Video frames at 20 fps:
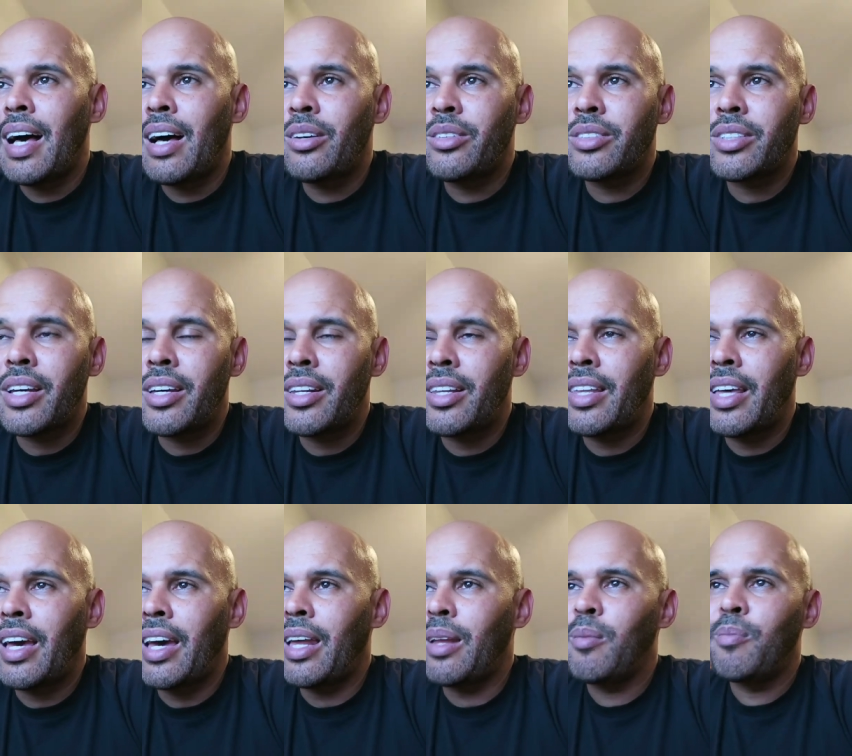Outside of
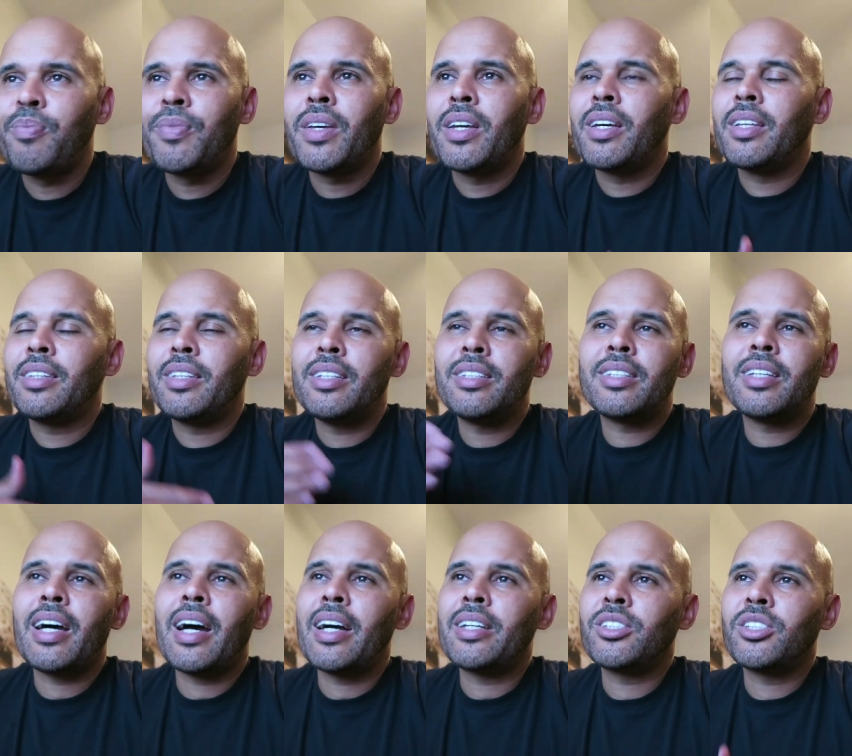that, these
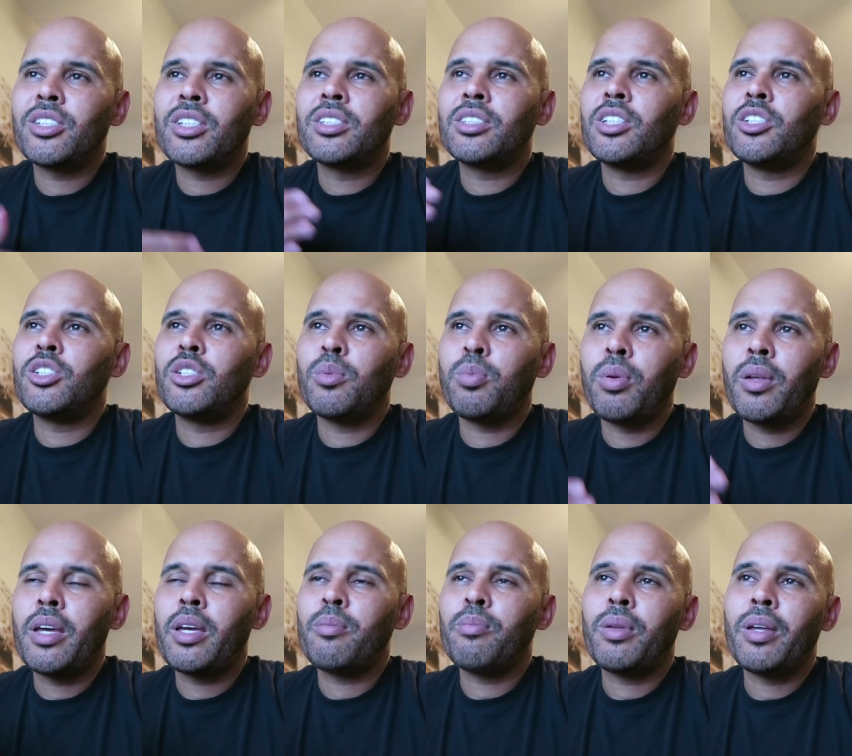guys just continue to
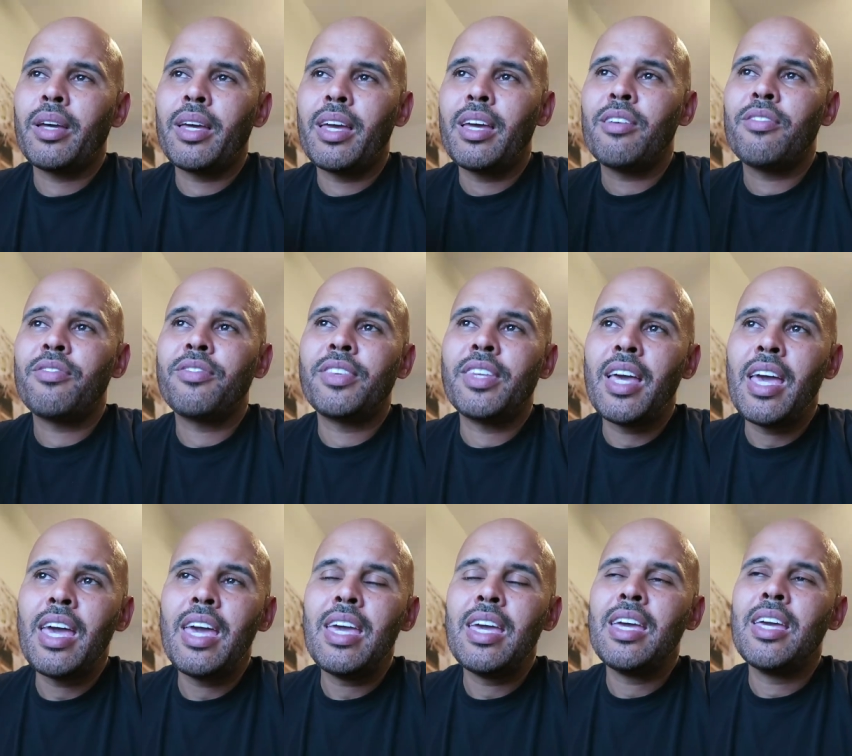play and play. If
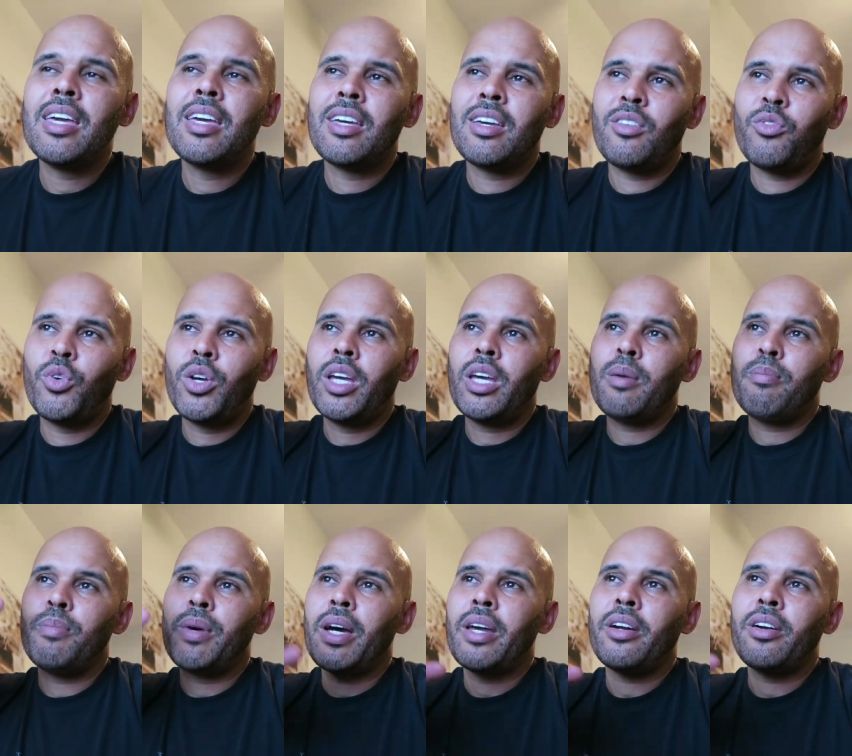they, if we
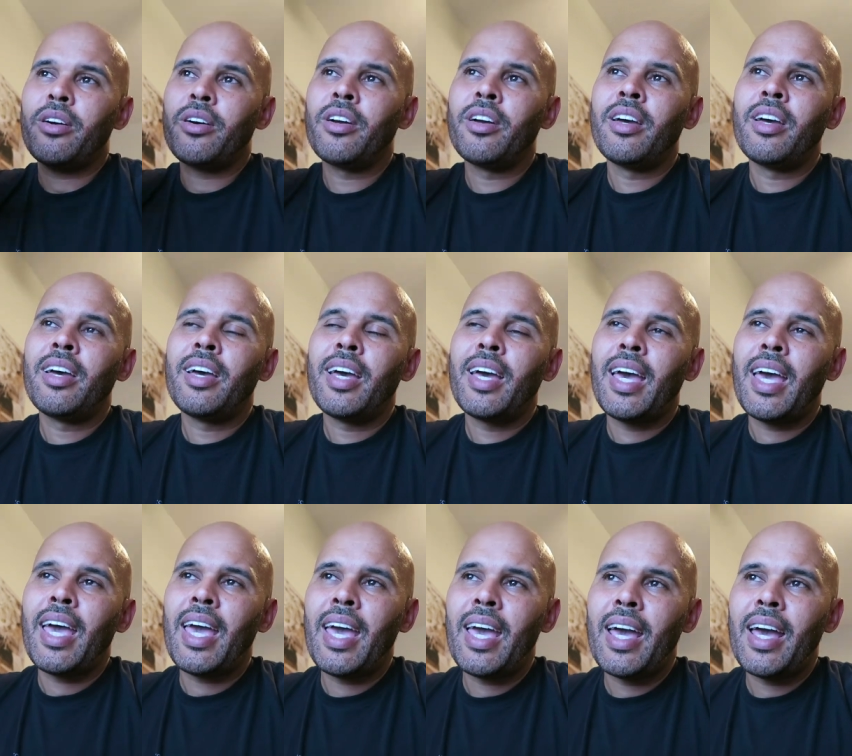get better
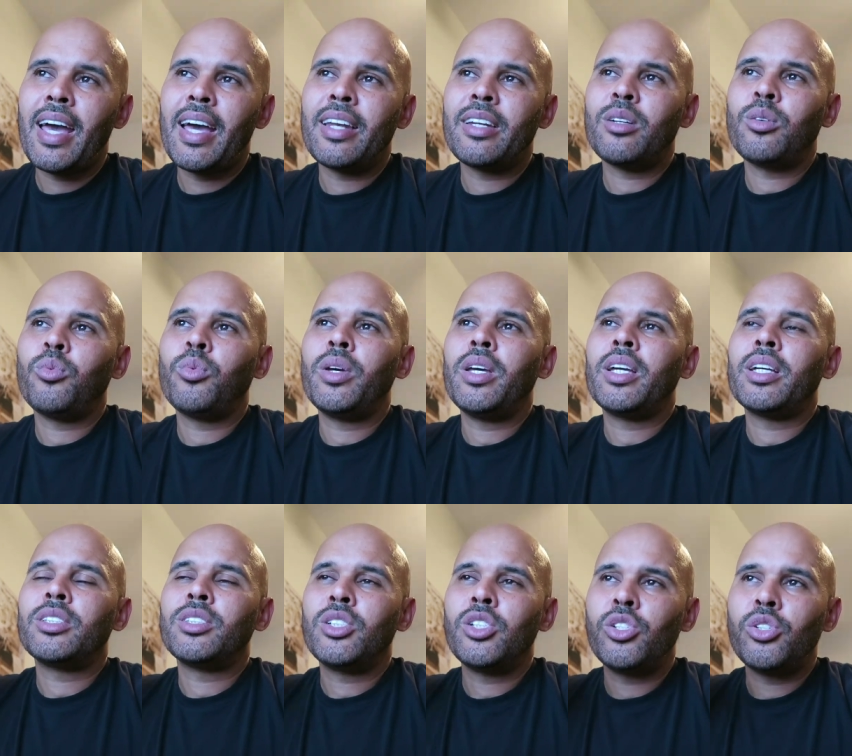and we
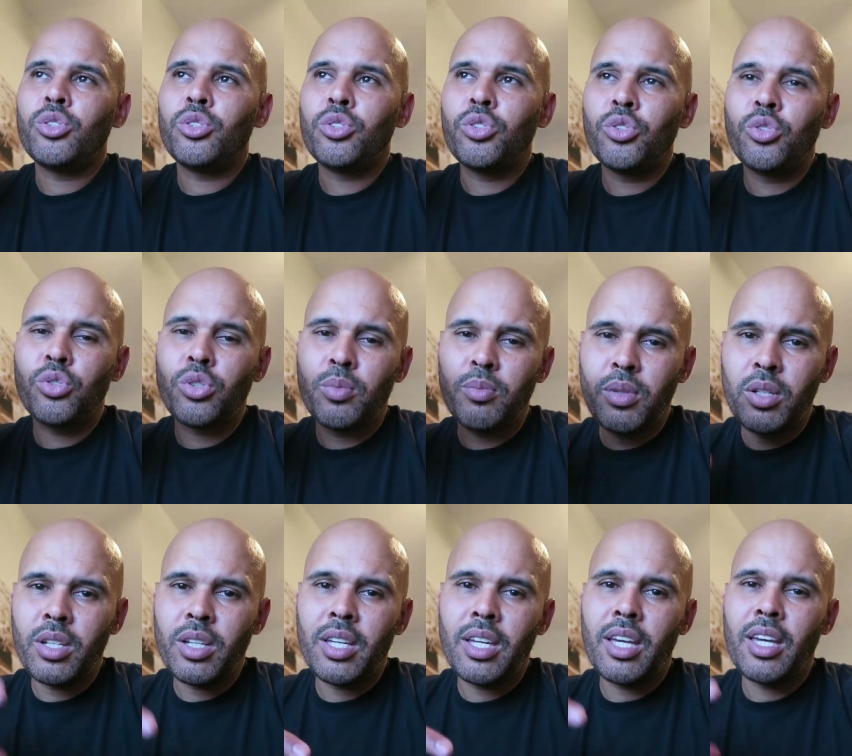continue to
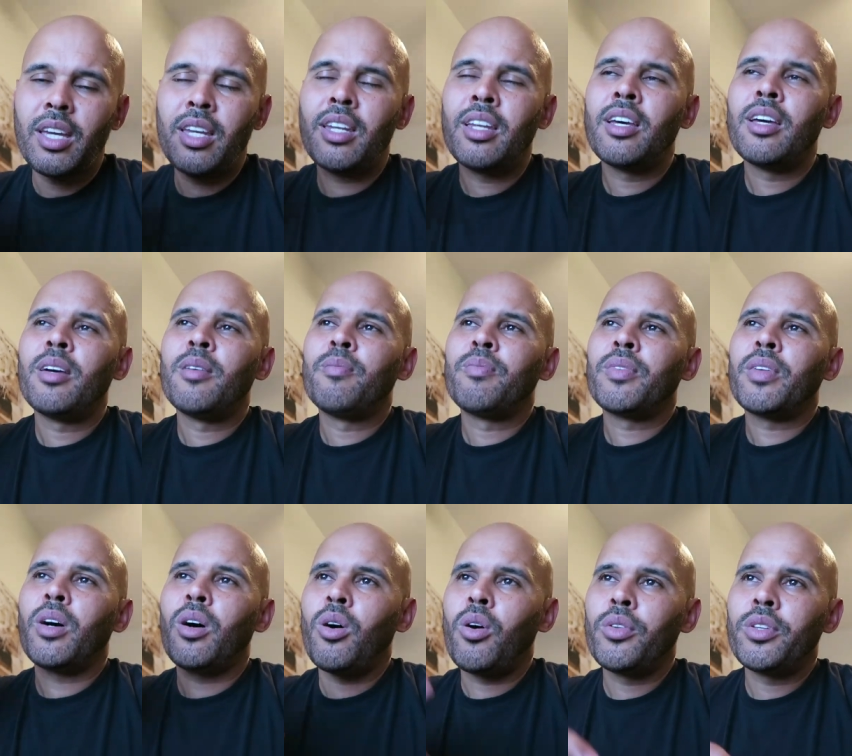communicate
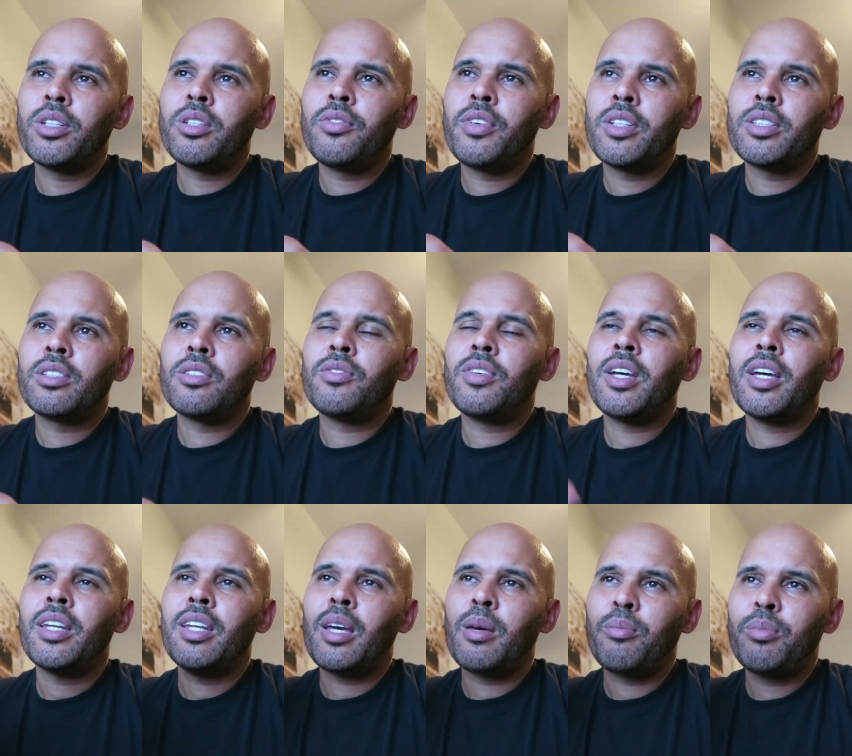on the defensive
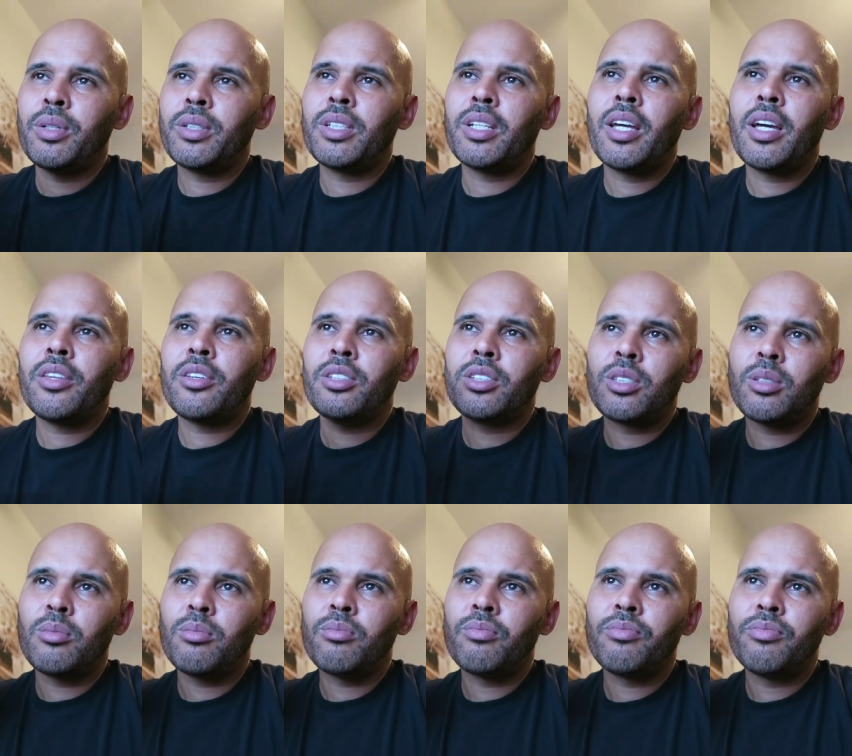end and put together
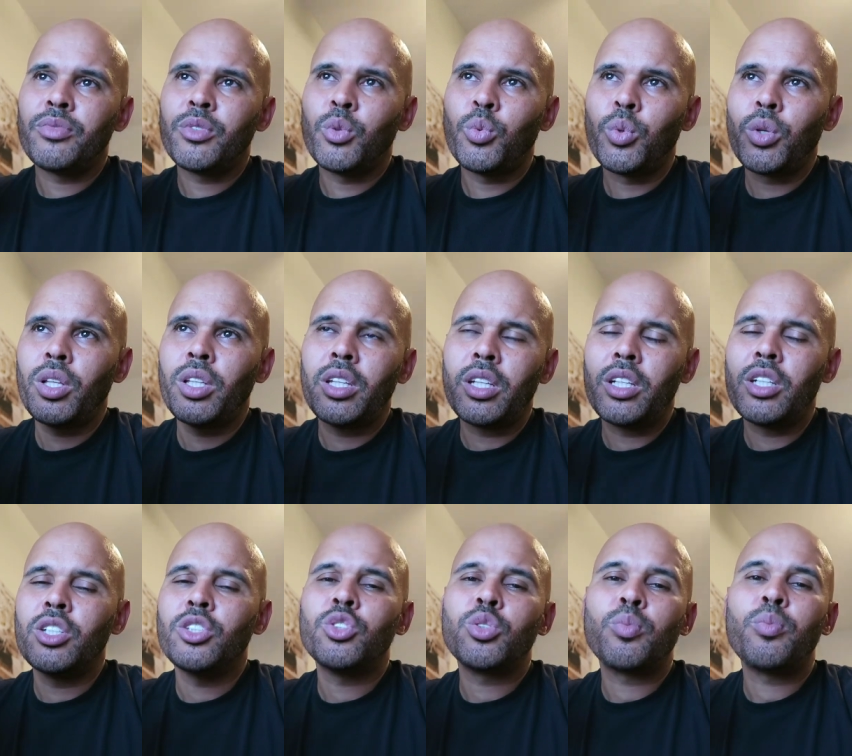some really
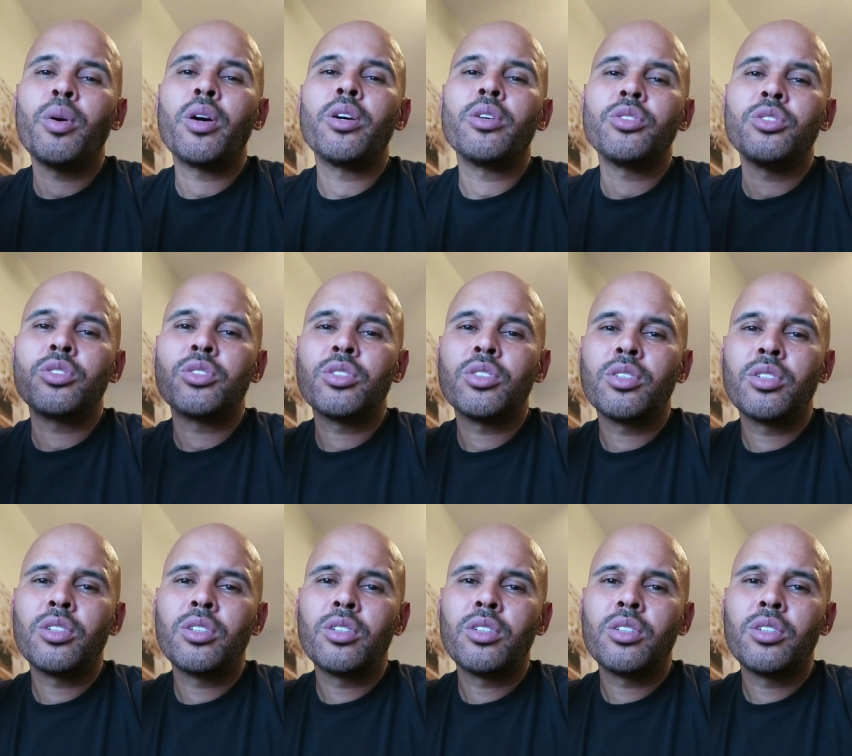good spurts.